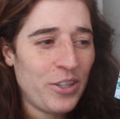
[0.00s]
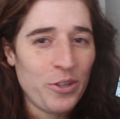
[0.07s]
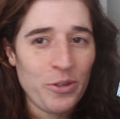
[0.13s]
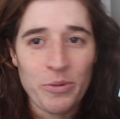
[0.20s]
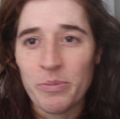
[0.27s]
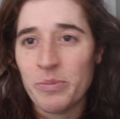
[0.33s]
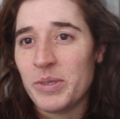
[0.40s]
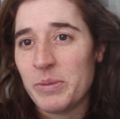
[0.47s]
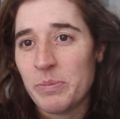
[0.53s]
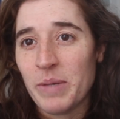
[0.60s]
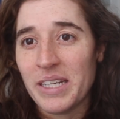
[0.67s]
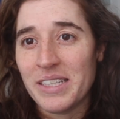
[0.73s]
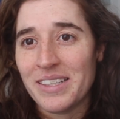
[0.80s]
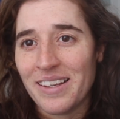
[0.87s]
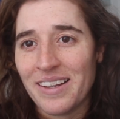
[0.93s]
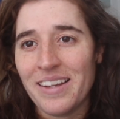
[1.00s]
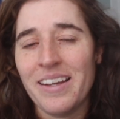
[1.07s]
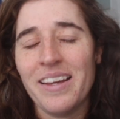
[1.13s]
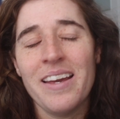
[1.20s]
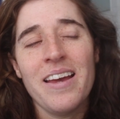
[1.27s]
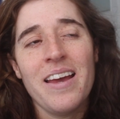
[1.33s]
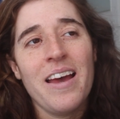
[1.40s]
doomed
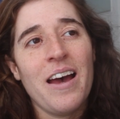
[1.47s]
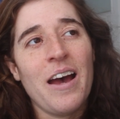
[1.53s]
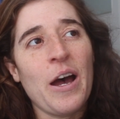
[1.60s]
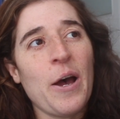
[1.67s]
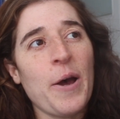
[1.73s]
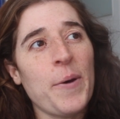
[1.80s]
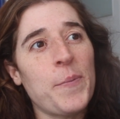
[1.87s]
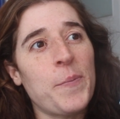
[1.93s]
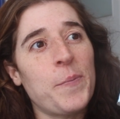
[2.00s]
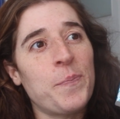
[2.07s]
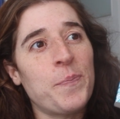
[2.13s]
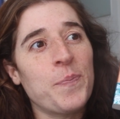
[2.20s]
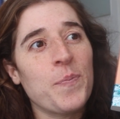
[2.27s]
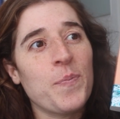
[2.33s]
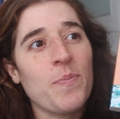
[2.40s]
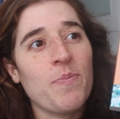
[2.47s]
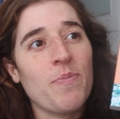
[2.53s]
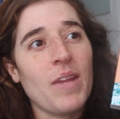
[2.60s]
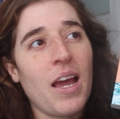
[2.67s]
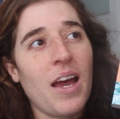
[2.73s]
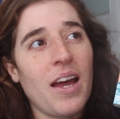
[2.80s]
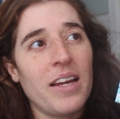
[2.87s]
basically.
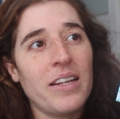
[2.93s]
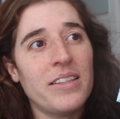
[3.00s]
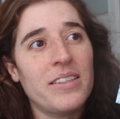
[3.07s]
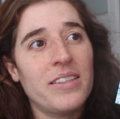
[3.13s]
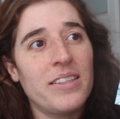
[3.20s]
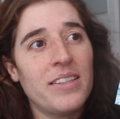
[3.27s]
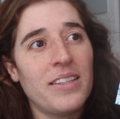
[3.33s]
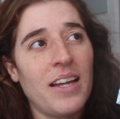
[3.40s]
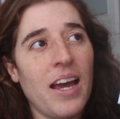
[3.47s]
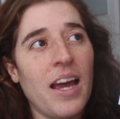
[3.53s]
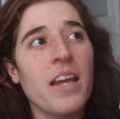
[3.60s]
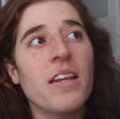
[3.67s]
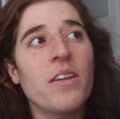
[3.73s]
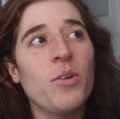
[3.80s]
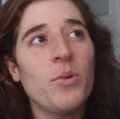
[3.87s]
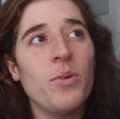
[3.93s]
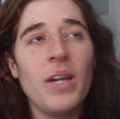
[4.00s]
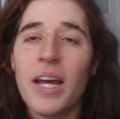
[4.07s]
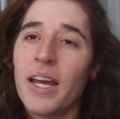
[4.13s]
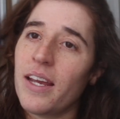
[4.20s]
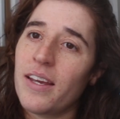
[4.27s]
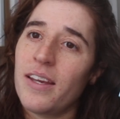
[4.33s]
And I do
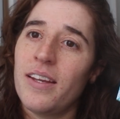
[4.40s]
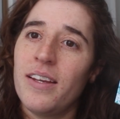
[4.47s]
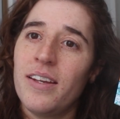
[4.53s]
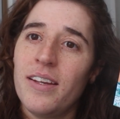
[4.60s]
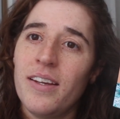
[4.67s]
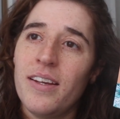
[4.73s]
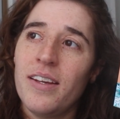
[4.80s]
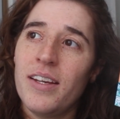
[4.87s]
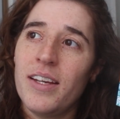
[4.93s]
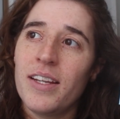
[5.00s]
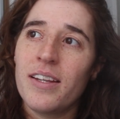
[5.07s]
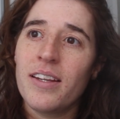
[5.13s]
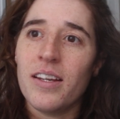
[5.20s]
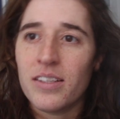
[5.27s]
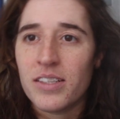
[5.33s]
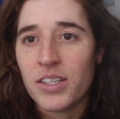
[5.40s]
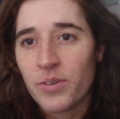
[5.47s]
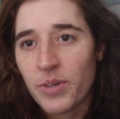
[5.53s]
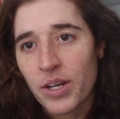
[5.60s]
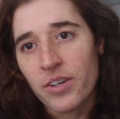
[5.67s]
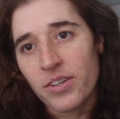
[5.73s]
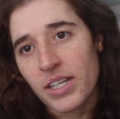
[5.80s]
like that she
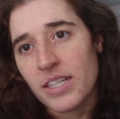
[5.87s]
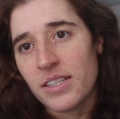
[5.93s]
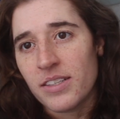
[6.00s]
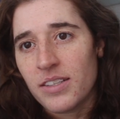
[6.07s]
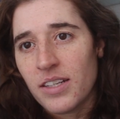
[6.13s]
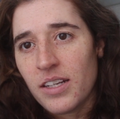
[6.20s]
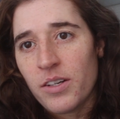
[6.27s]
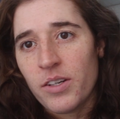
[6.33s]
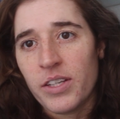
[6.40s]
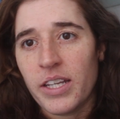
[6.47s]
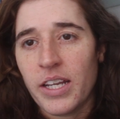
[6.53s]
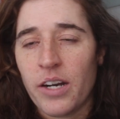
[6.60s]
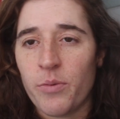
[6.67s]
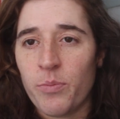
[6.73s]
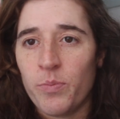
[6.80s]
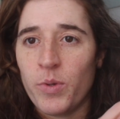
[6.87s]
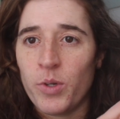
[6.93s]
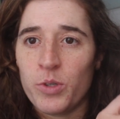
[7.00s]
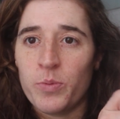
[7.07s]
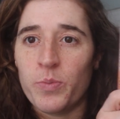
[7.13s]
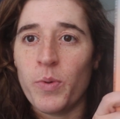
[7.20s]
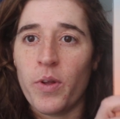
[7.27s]
recognizes that there are
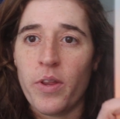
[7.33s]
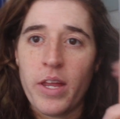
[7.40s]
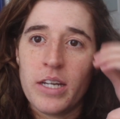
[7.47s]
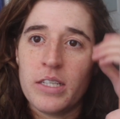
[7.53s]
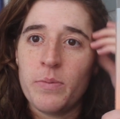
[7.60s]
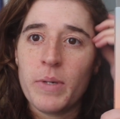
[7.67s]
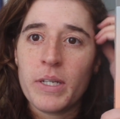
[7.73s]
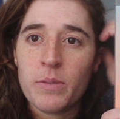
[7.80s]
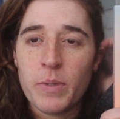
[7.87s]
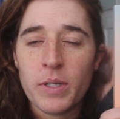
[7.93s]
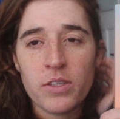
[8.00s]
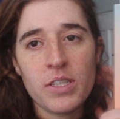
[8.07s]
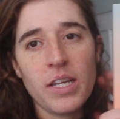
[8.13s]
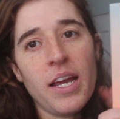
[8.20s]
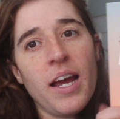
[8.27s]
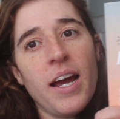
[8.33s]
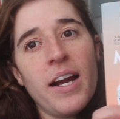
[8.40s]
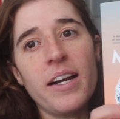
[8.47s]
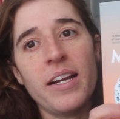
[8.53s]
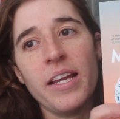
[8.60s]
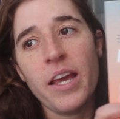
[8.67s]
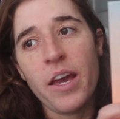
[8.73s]
those both aspects, because I
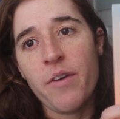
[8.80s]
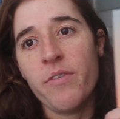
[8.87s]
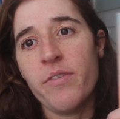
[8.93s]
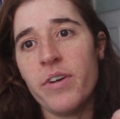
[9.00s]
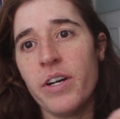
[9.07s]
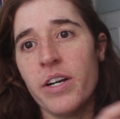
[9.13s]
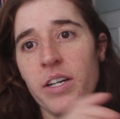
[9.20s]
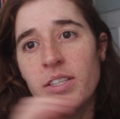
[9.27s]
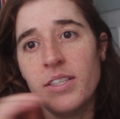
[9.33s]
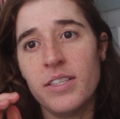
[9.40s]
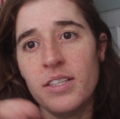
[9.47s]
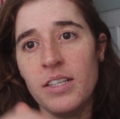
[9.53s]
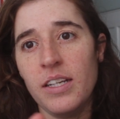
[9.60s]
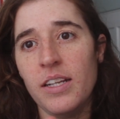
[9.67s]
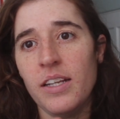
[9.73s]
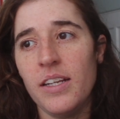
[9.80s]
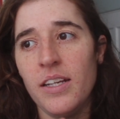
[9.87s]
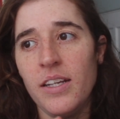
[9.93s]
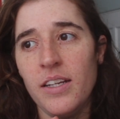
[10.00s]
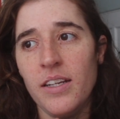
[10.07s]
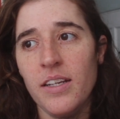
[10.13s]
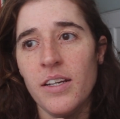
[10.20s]
hardly ever see
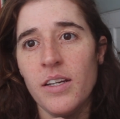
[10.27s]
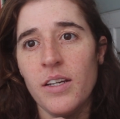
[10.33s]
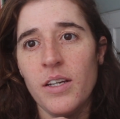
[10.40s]
the